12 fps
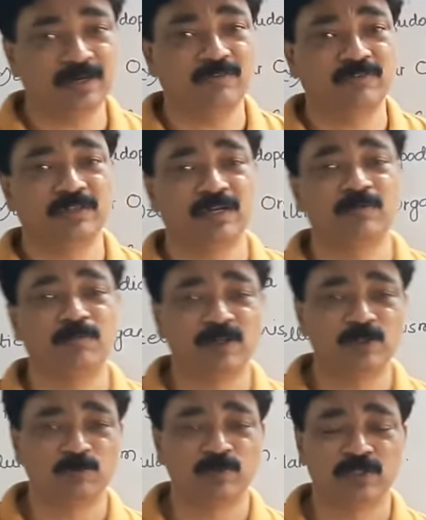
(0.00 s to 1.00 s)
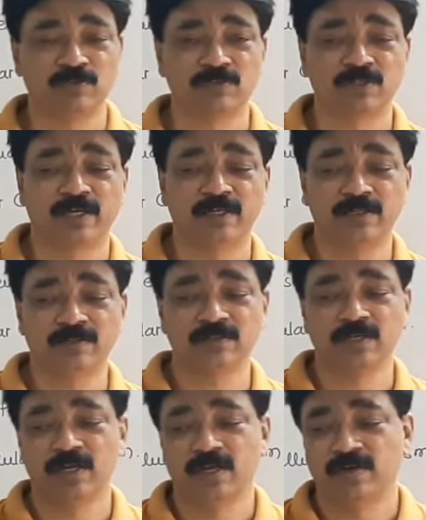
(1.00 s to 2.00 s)
with advancement of science,
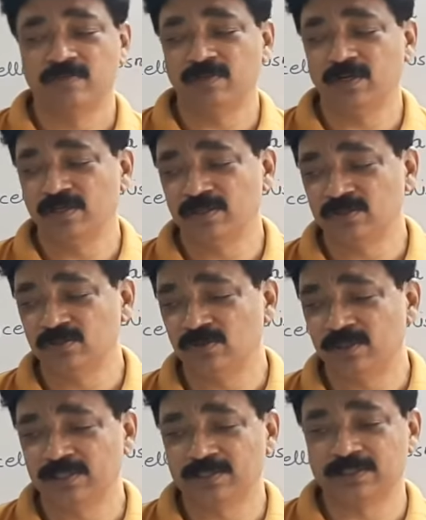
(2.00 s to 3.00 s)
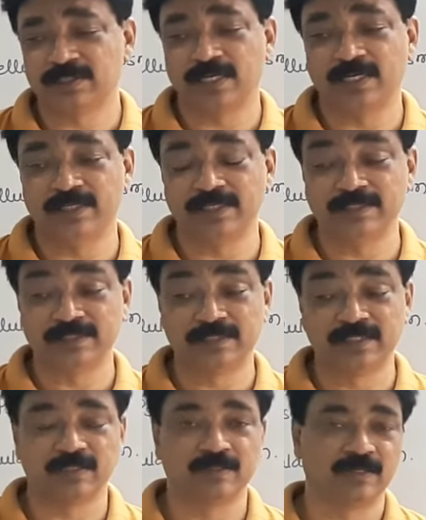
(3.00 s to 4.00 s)
we understood like cell
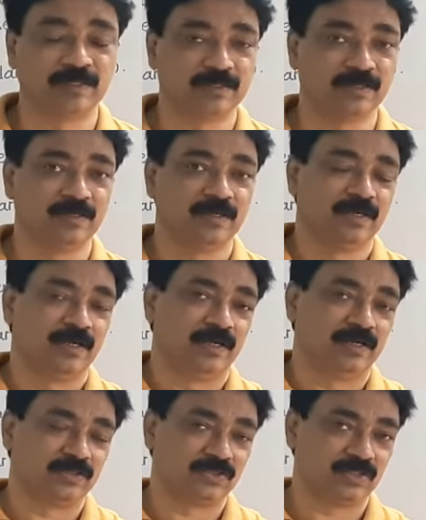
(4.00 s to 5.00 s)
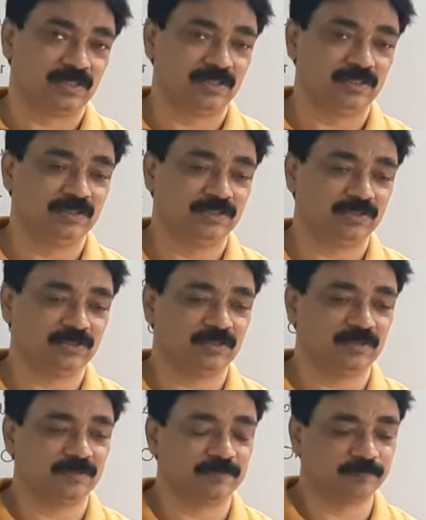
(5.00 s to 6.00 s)
is like a cell is
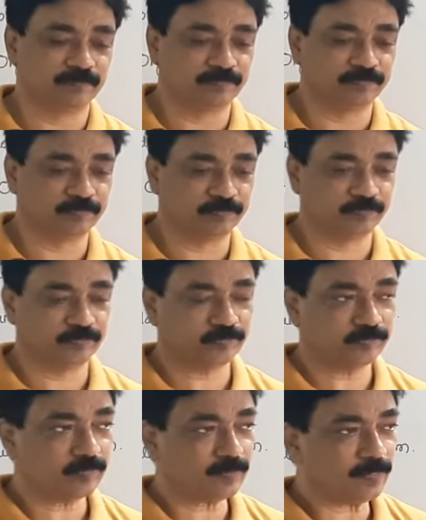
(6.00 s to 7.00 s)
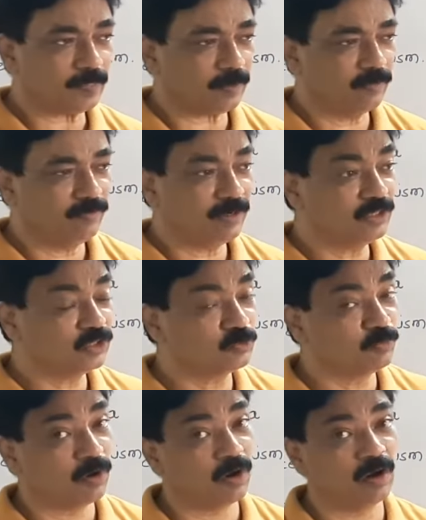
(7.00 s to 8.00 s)
a very
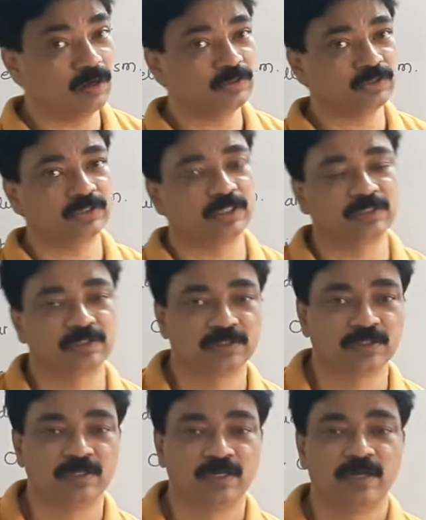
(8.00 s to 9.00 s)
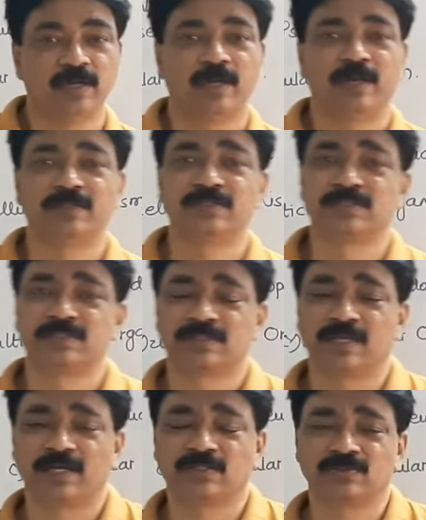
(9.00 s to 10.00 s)
small structure, and
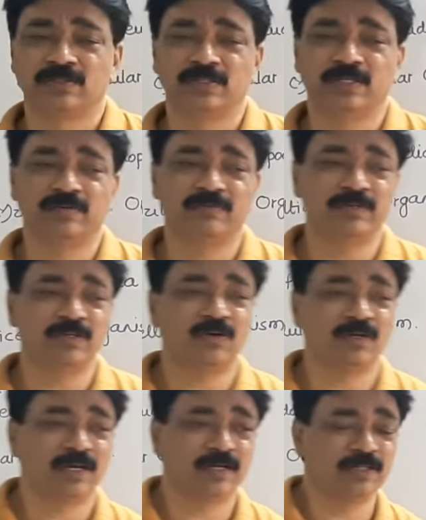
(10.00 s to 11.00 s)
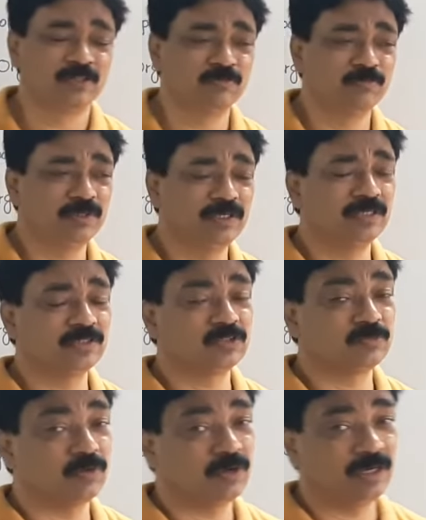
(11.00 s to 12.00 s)
actually every organism, big and
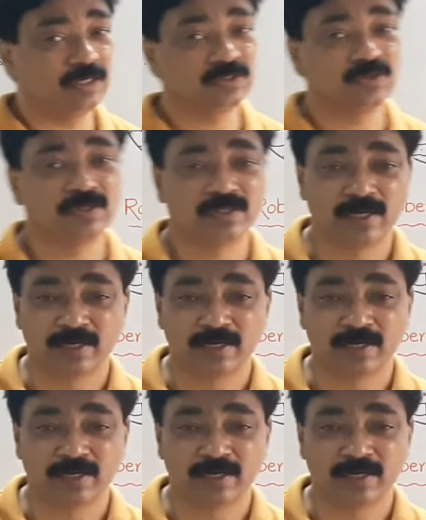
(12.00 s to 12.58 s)
small, has got that